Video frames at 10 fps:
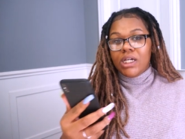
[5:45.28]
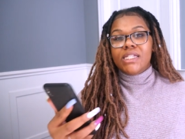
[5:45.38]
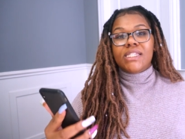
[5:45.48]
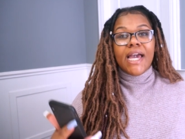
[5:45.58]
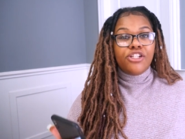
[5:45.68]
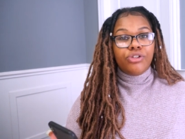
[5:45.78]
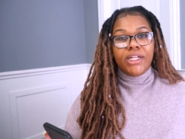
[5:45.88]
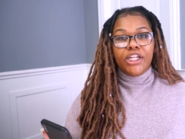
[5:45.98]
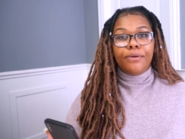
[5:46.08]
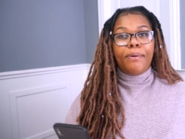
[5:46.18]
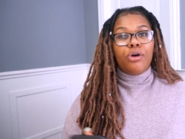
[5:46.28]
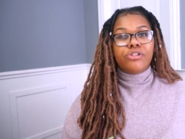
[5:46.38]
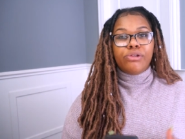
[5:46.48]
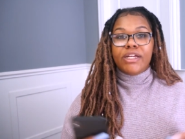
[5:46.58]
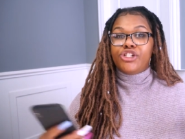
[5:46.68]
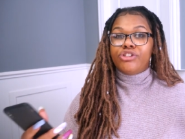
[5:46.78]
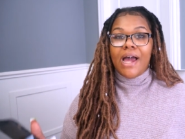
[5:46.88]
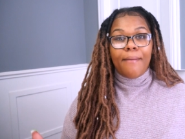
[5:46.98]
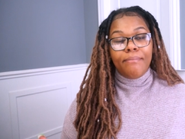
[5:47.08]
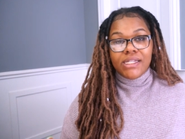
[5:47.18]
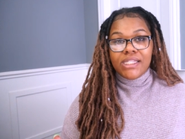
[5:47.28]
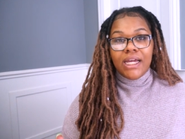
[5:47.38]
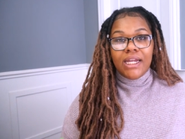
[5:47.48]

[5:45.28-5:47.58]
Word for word: scheduling your post so that you're not missing